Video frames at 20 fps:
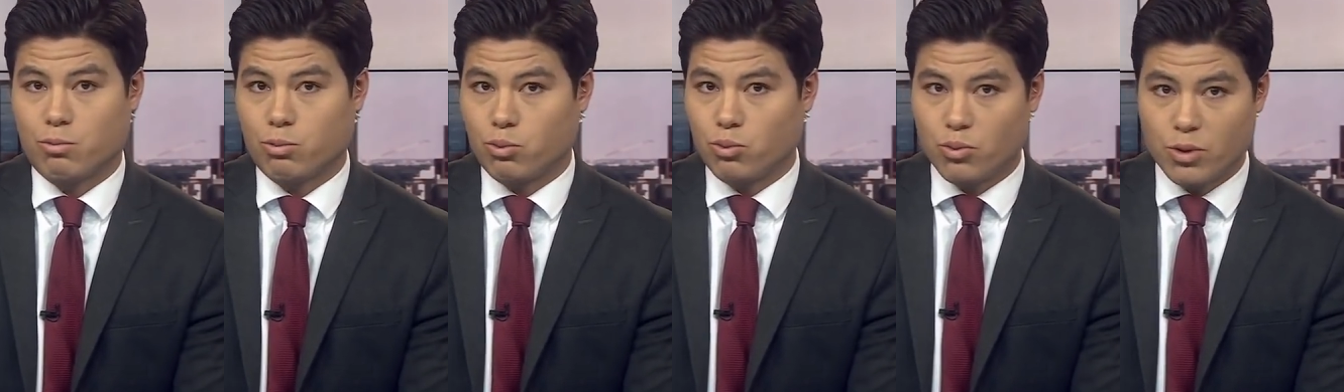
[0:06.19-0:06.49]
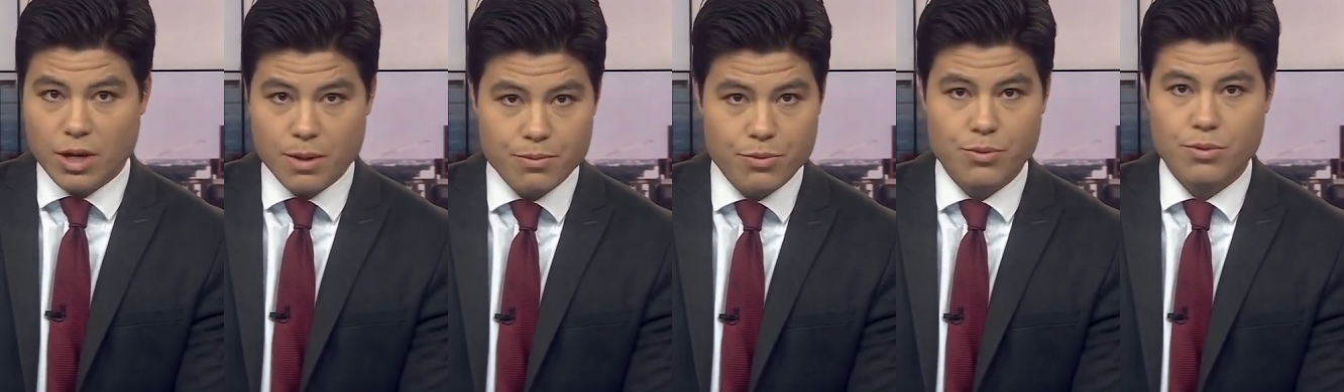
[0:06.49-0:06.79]

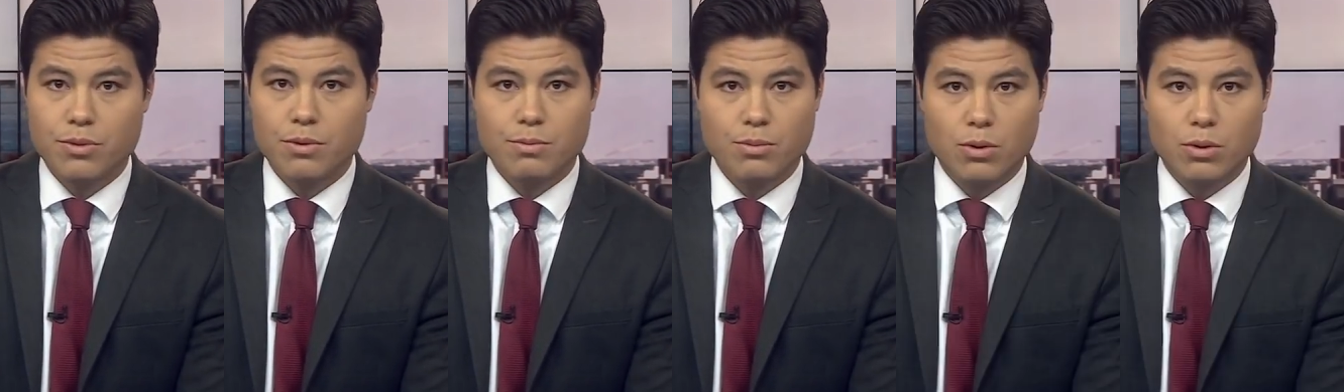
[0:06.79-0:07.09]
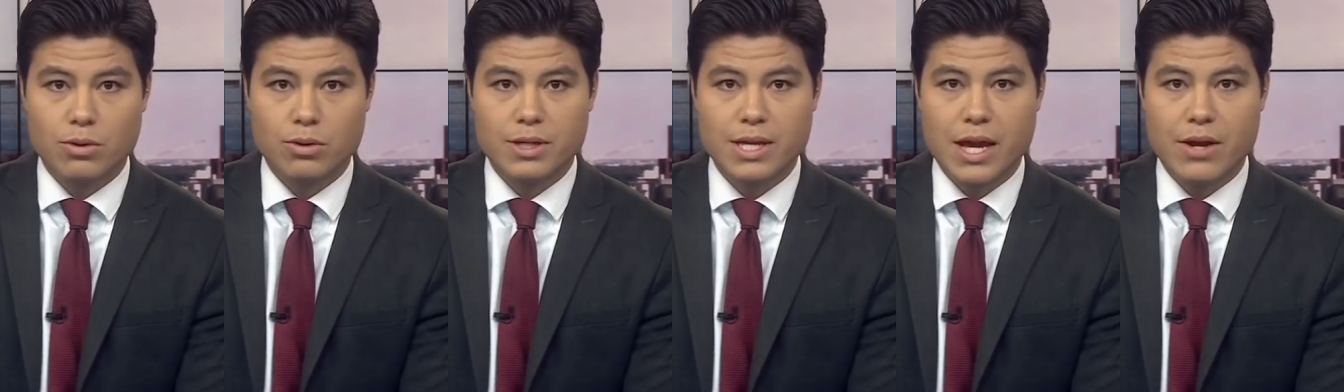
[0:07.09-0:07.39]
ripped through the
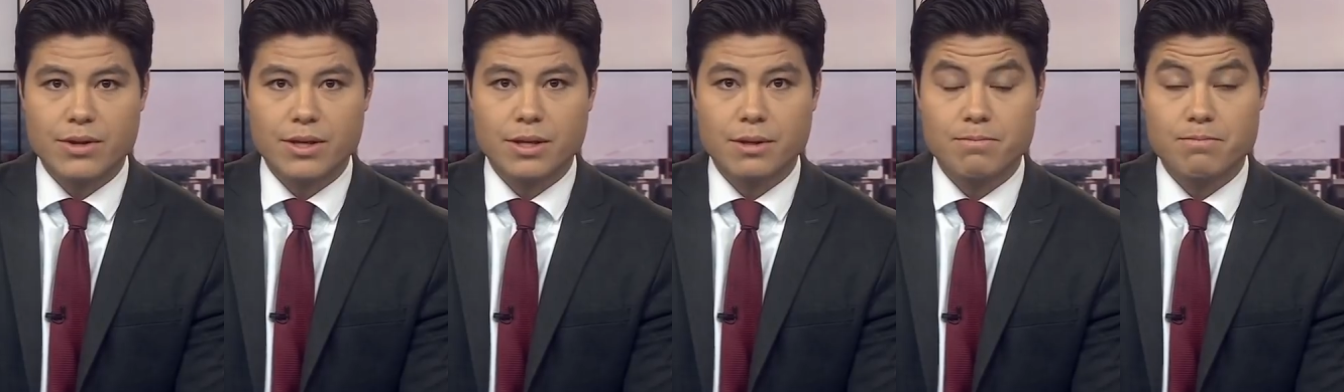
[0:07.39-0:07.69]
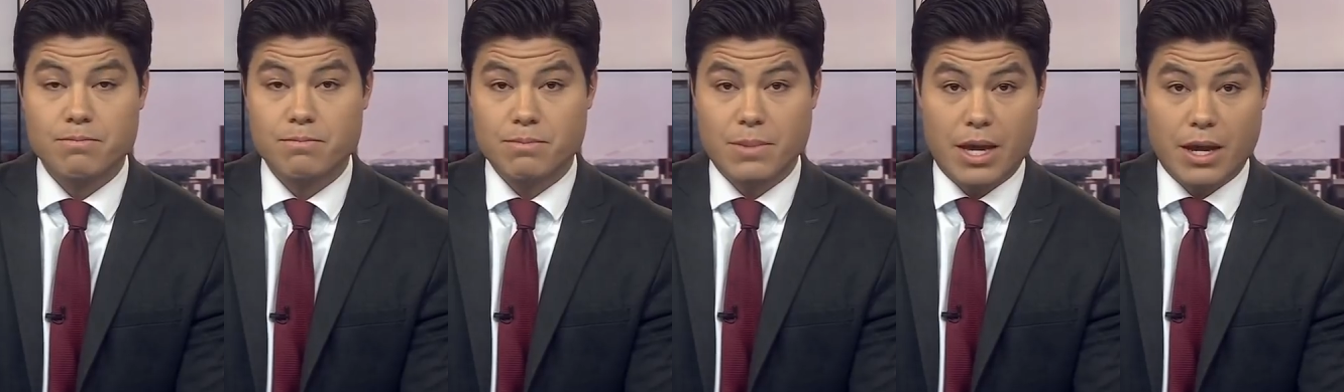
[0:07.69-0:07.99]
Boulder County
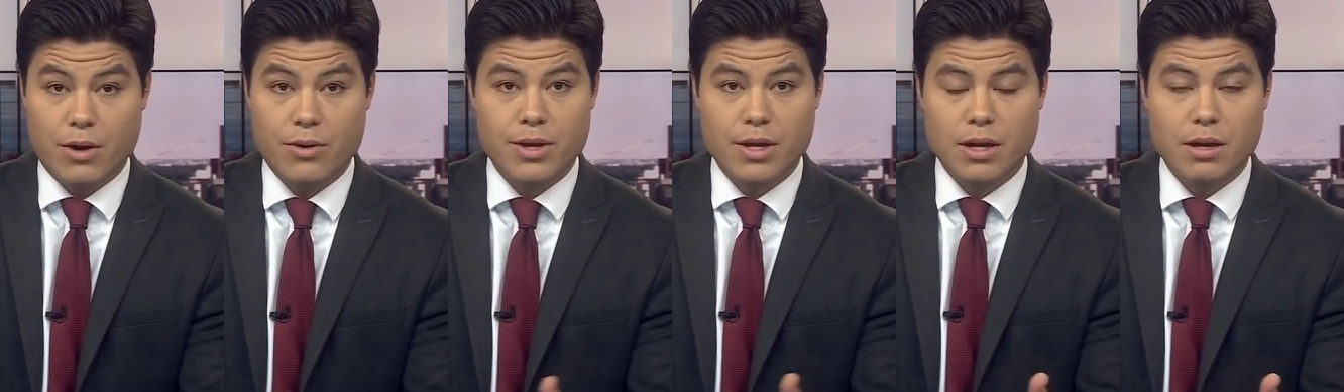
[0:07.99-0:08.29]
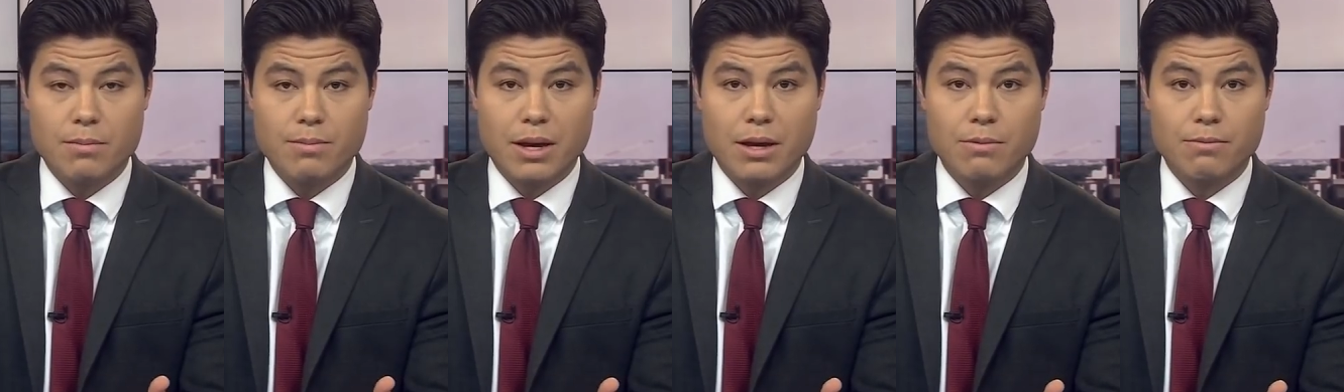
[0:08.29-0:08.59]

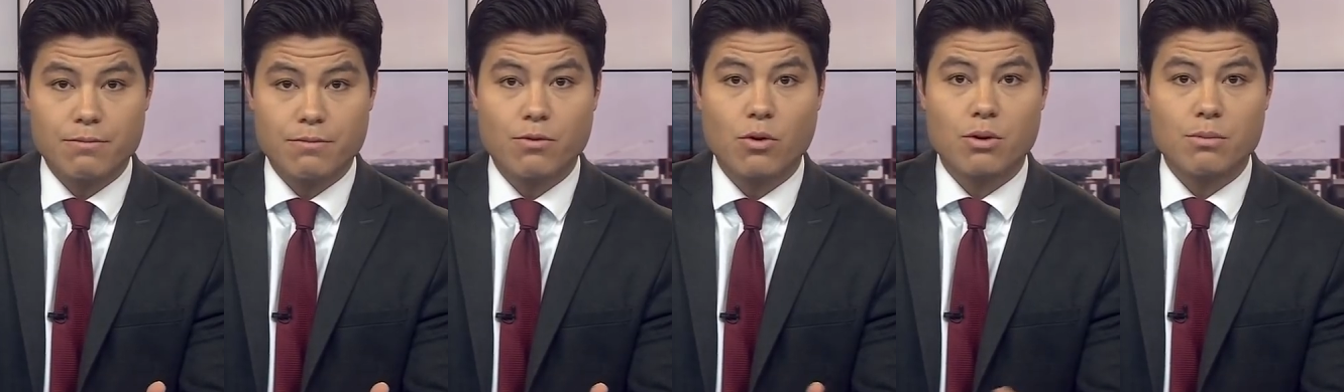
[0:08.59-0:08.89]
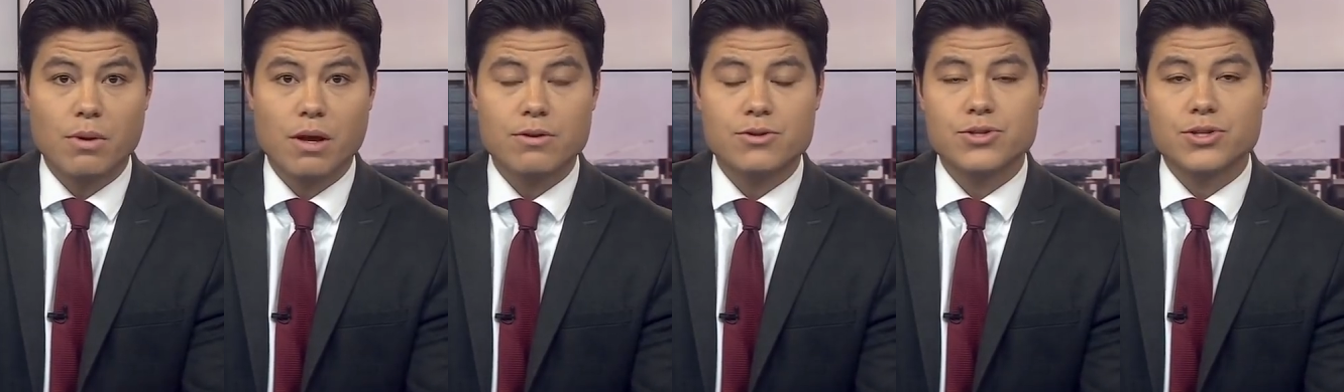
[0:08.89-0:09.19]
area about four
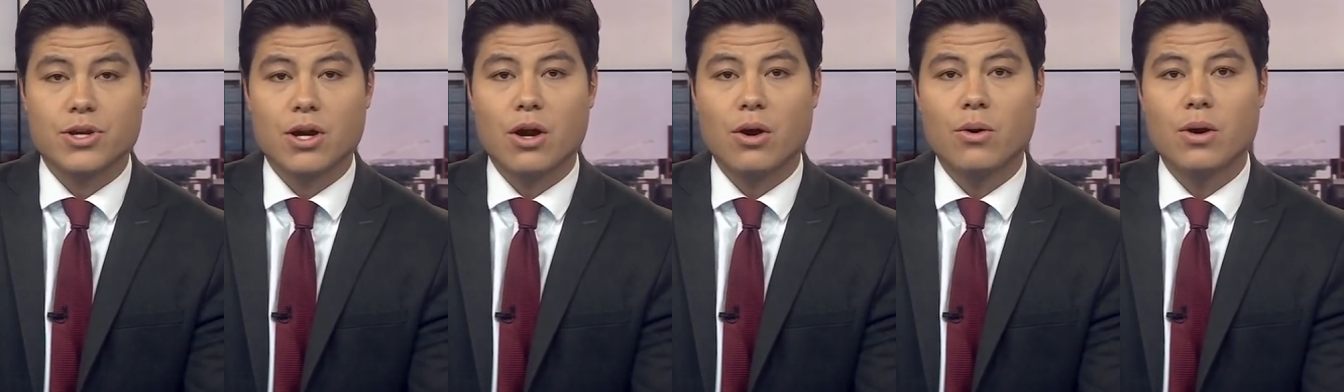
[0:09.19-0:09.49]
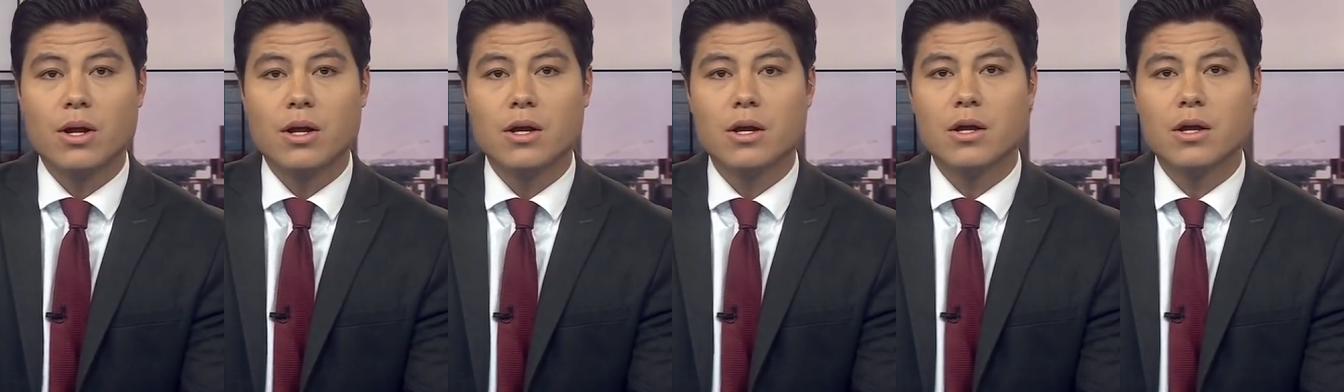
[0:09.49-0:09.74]
months ago.